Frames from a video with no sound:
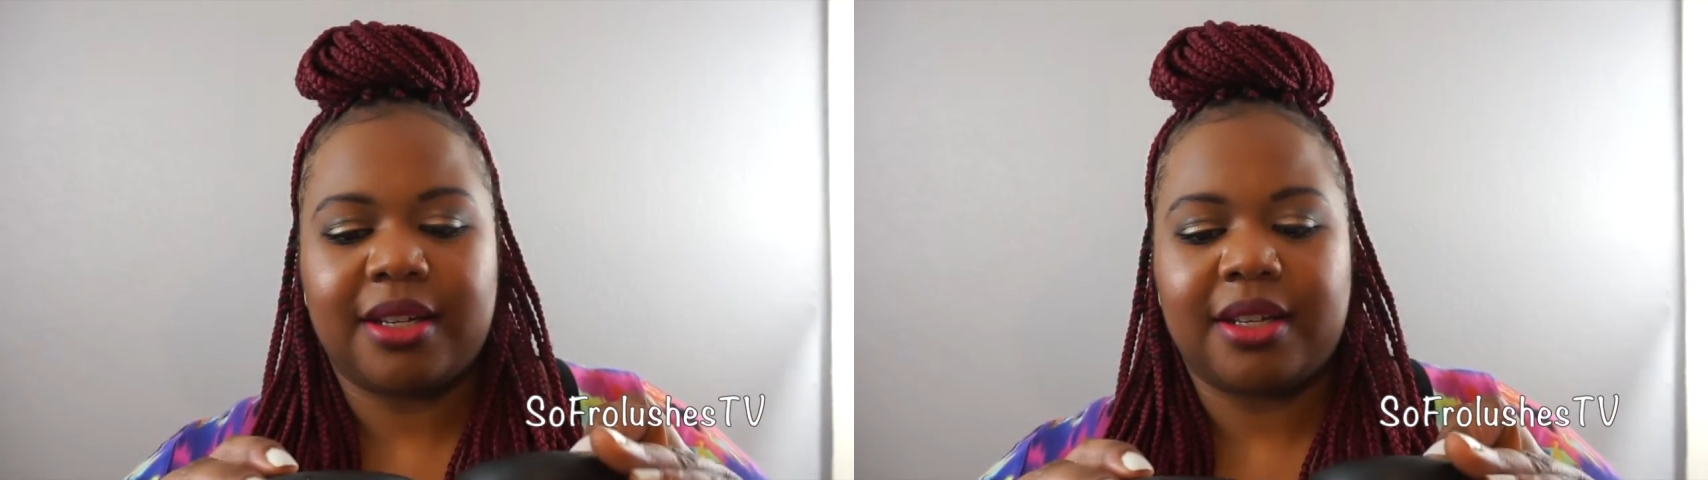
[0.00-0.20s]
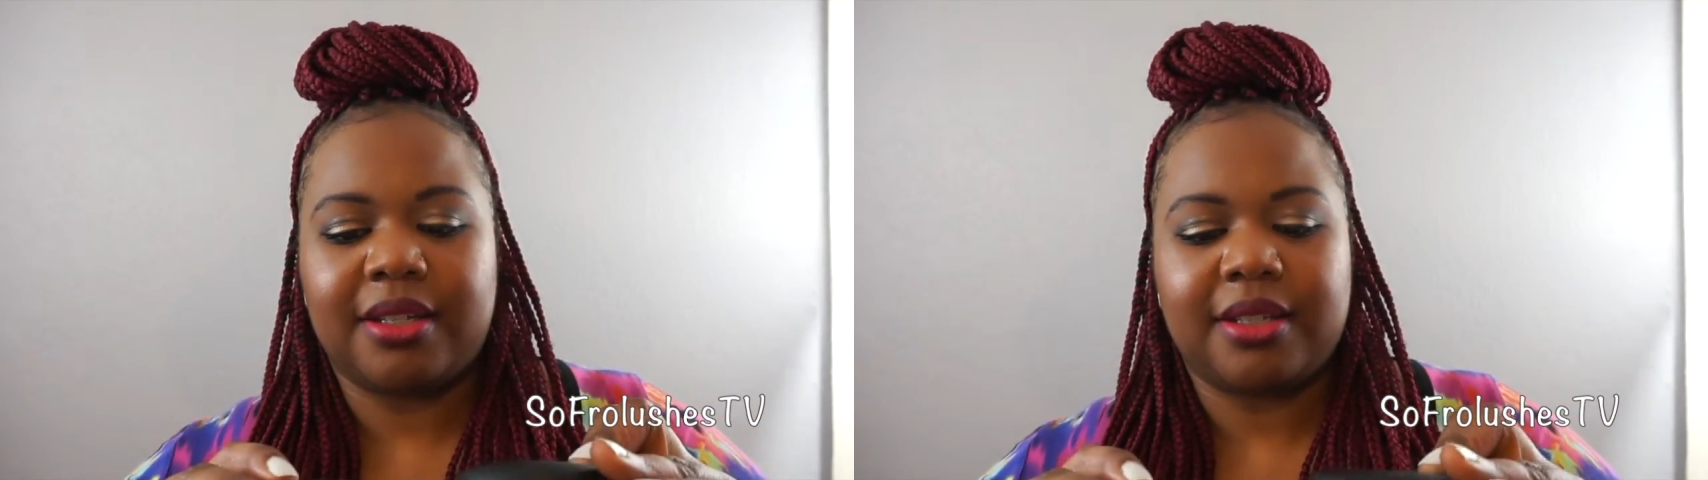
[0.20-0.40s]

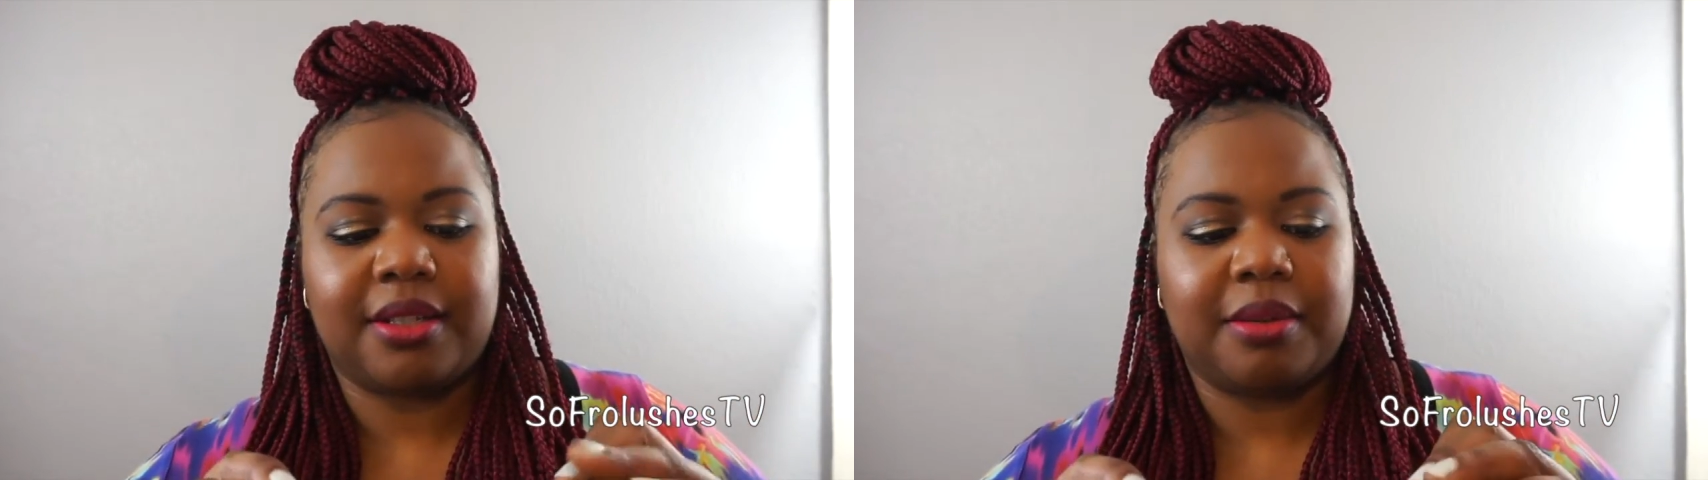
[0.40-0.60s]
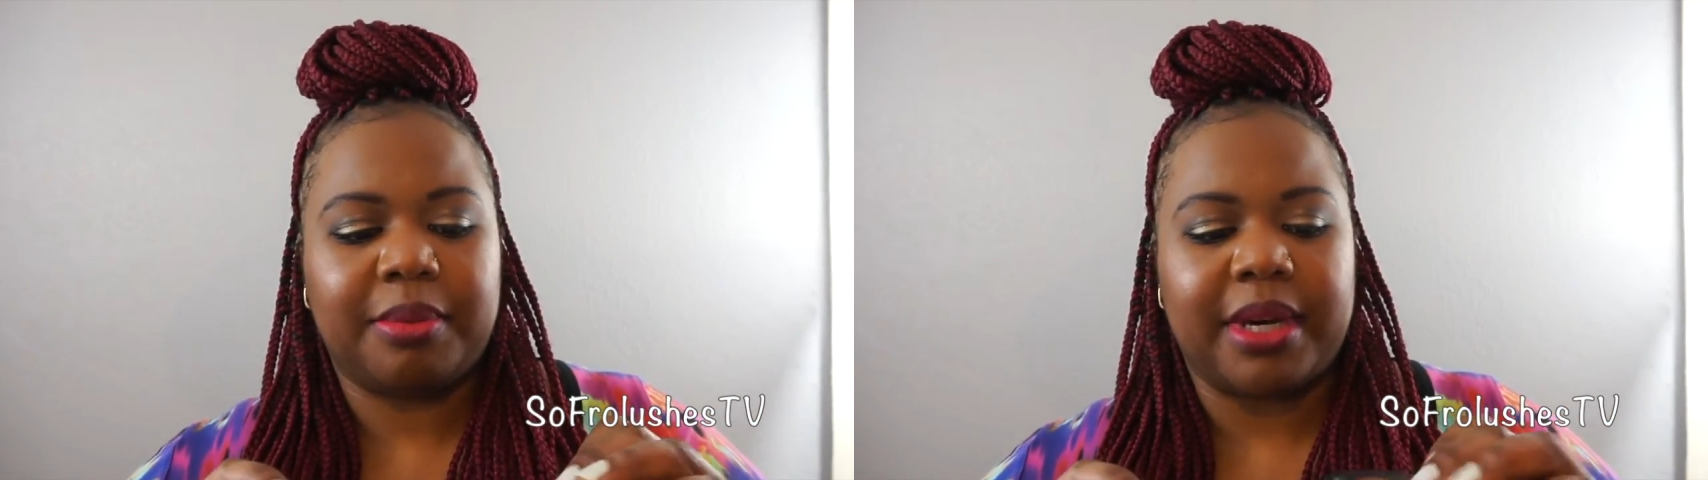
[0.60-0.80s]
ended
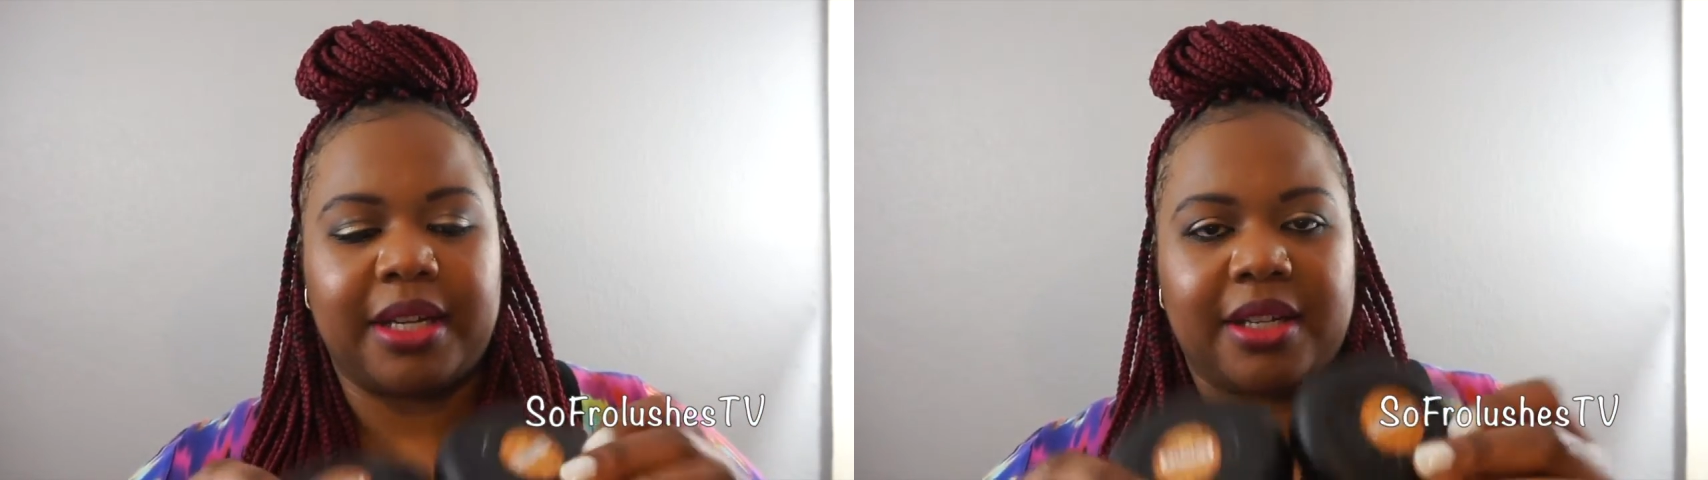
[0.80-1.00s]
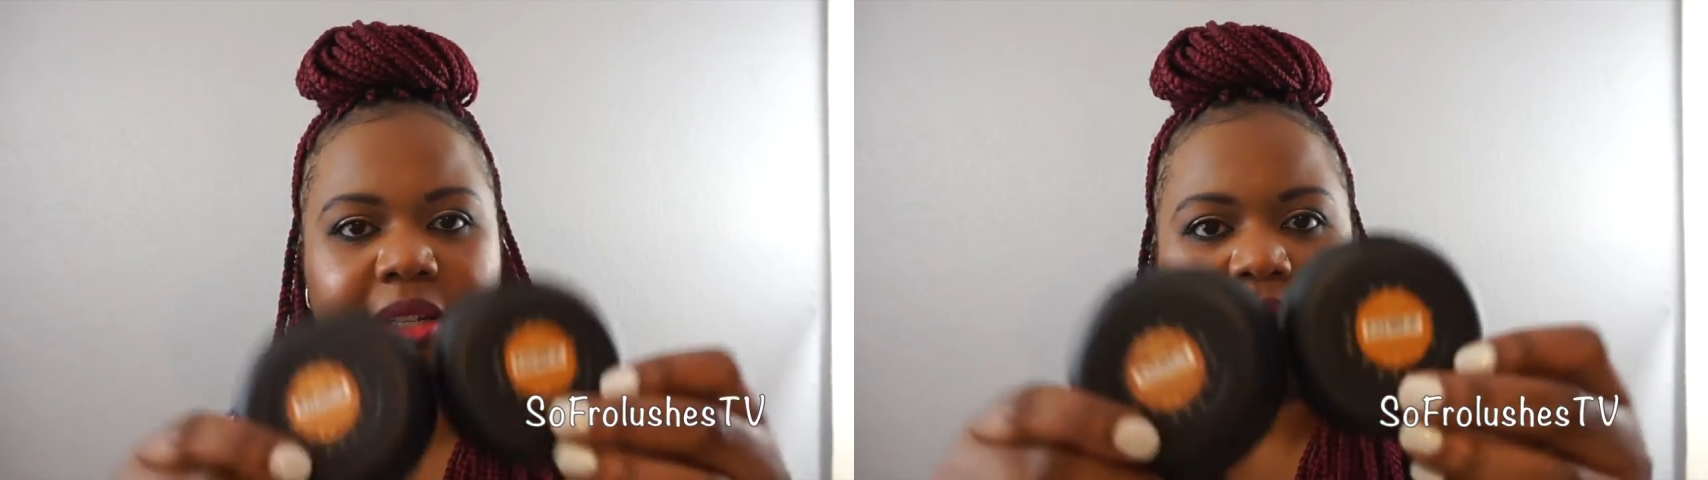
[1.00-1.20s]
up
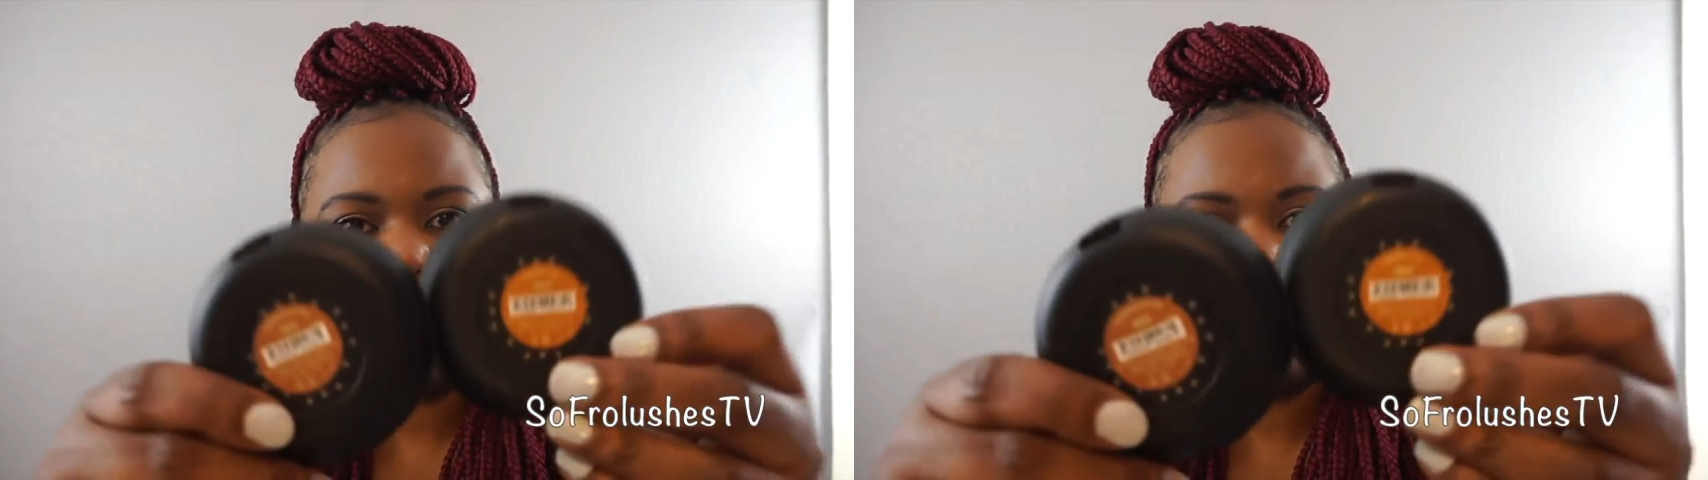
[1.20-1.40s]
buying.